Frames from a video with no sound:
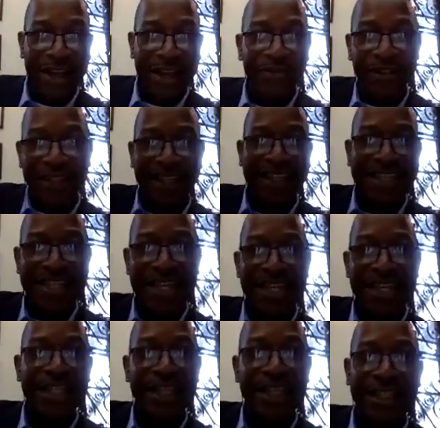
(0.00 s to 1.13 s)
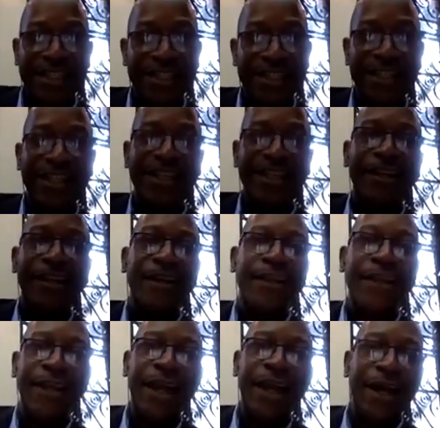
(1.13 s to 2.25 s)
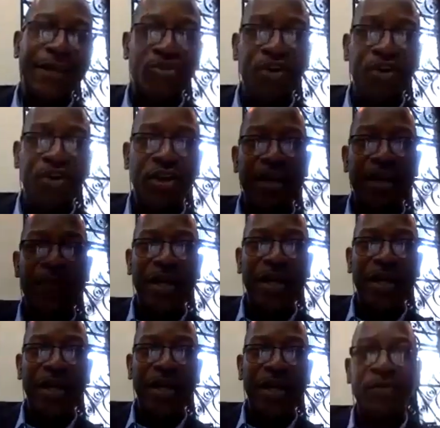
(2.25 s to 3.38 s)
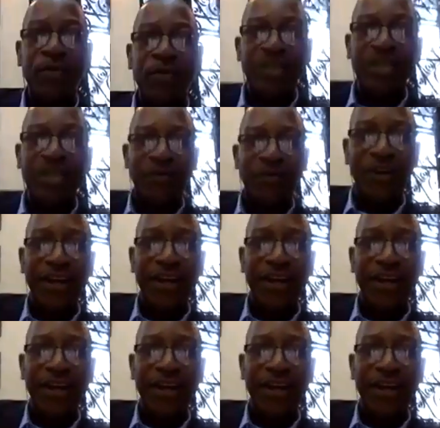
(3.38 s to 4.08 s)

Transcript: everything is instant. Yeah, so it makes it a lot more difficult.